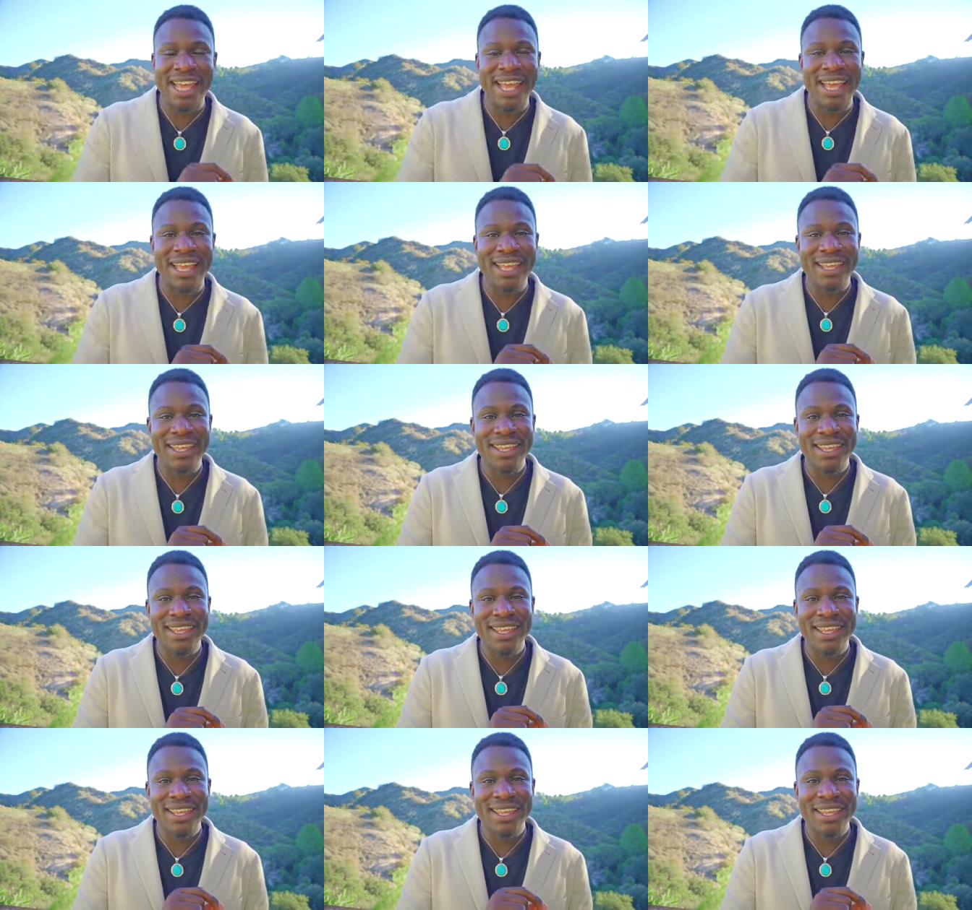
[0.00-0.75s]
that
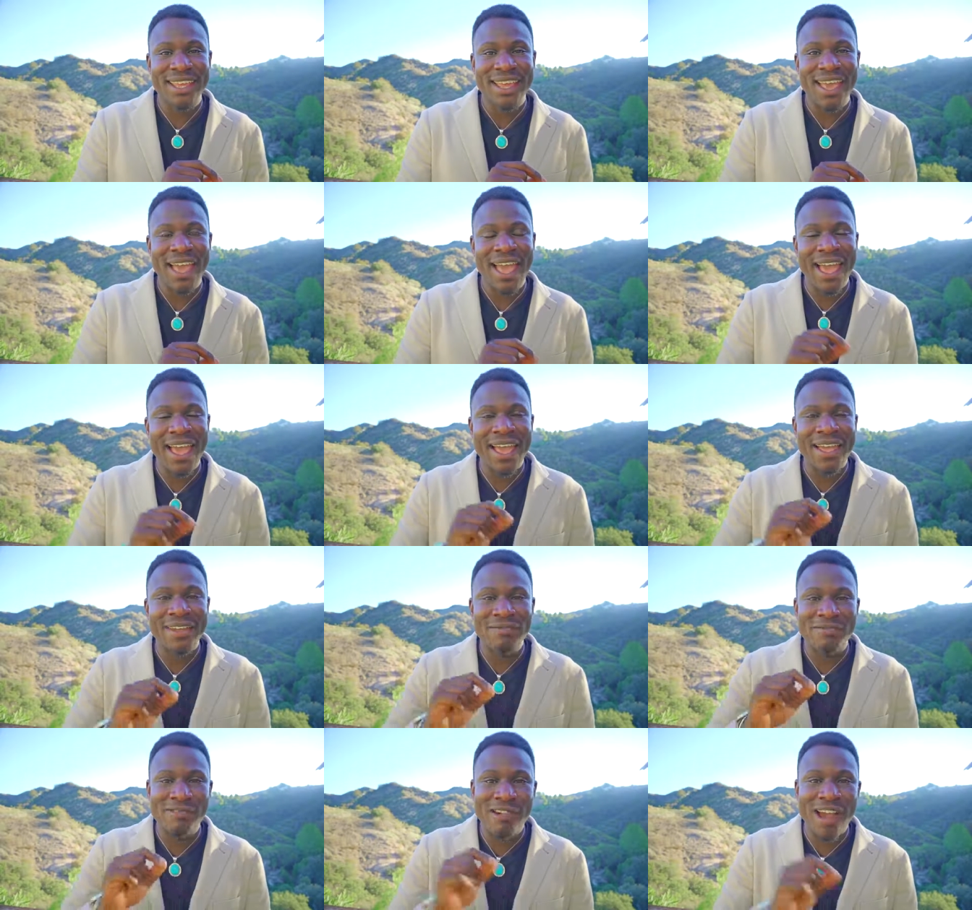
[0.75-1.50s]

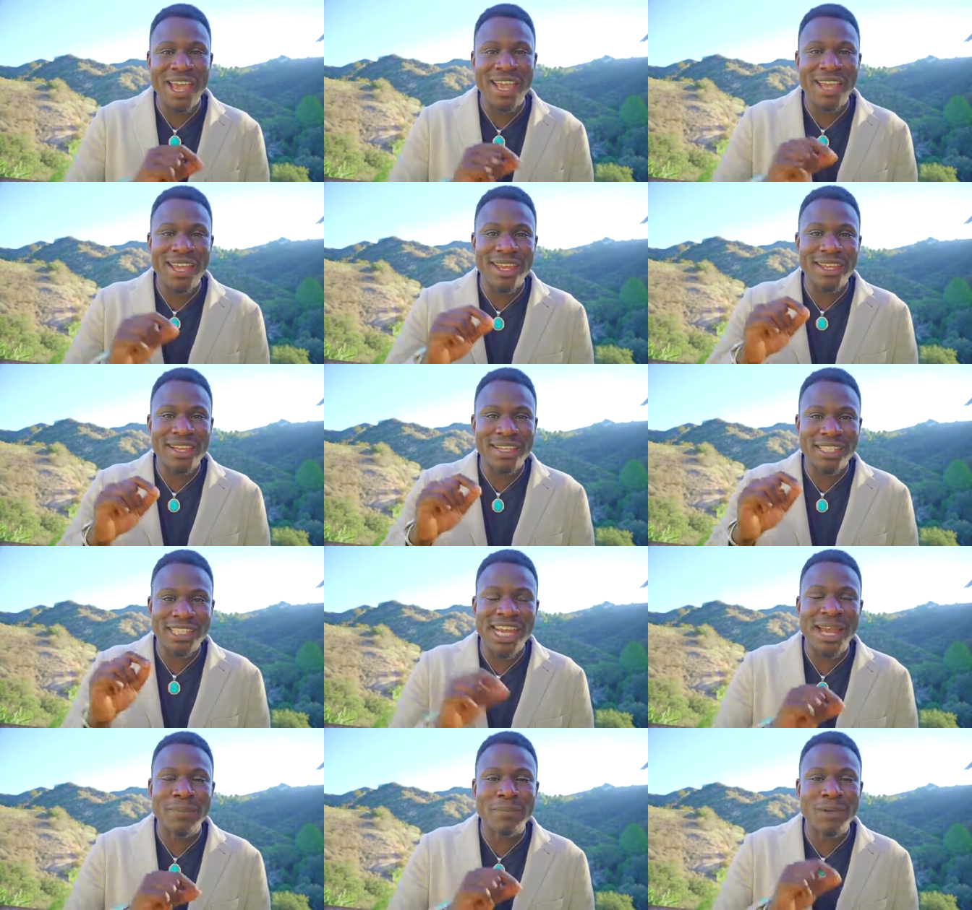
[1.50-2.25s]
and write
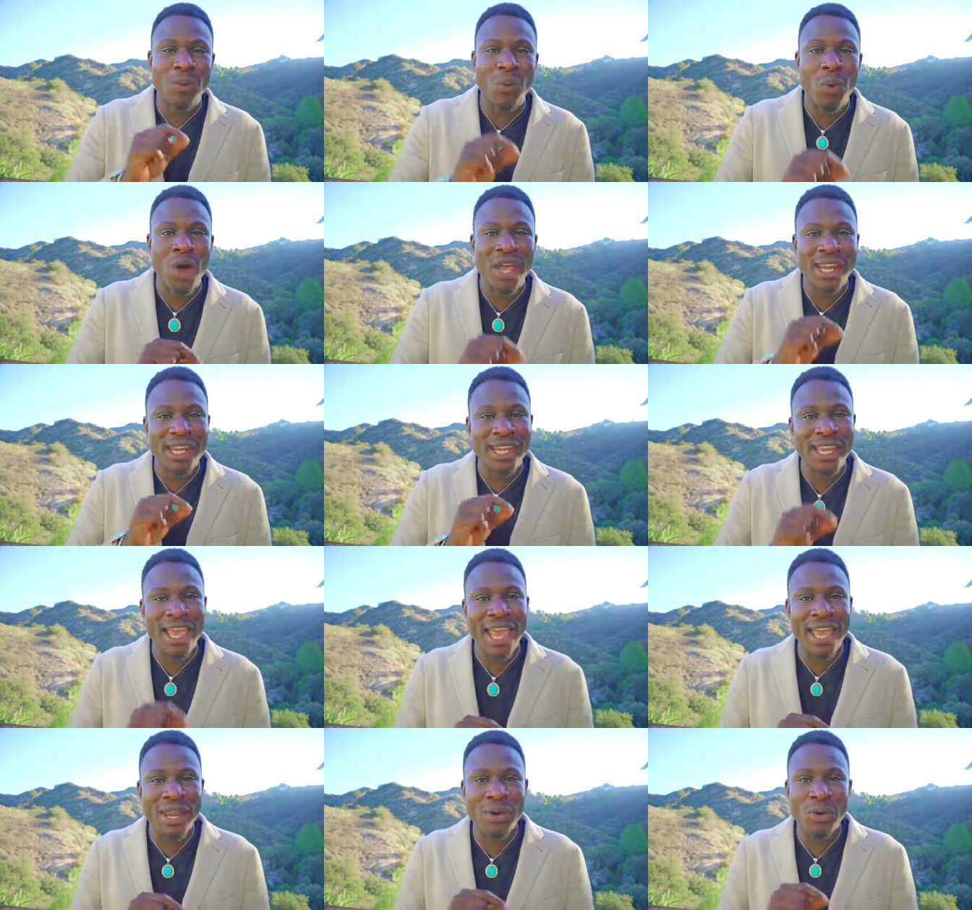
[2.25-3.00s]
chapter one
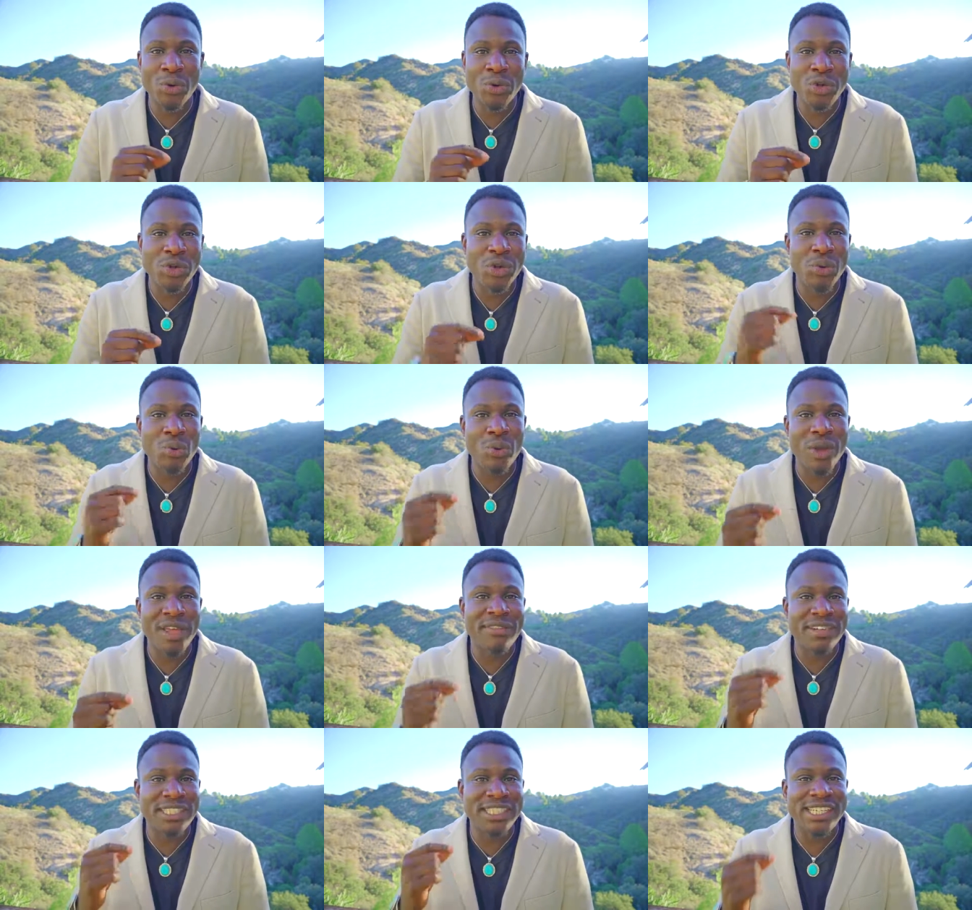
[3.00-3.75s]
again, or you can
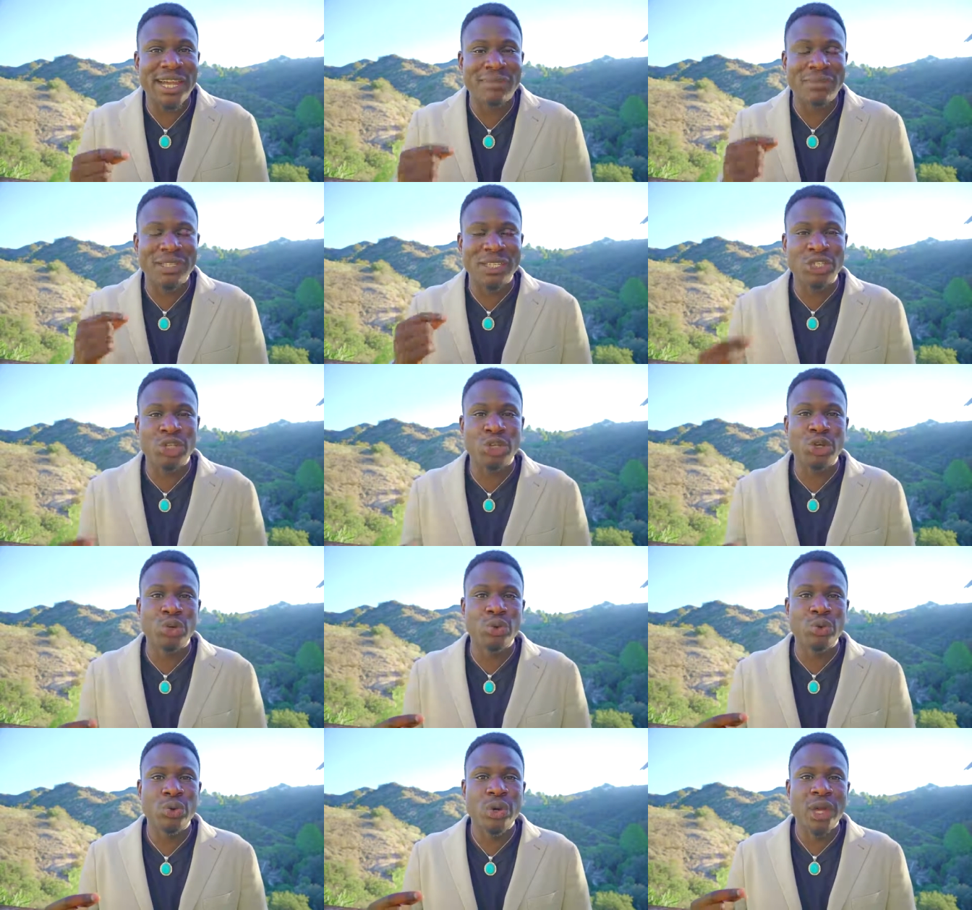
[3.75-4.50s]
wait for chapter
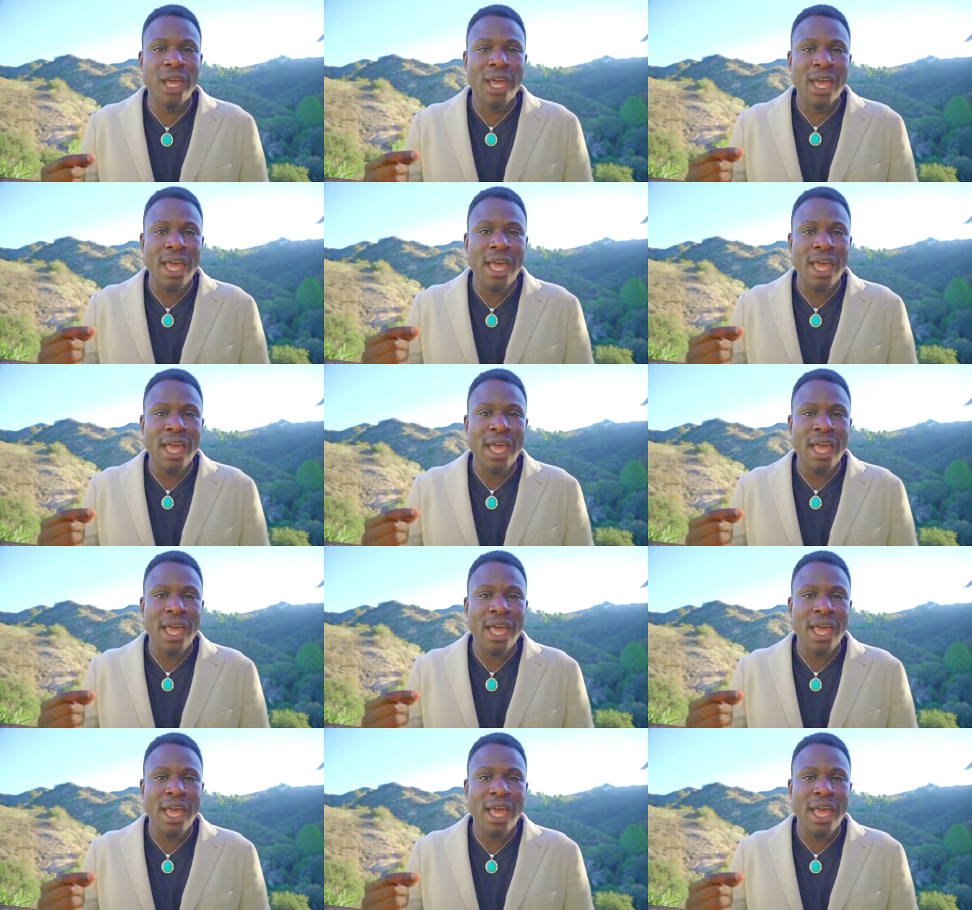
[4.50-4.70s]
two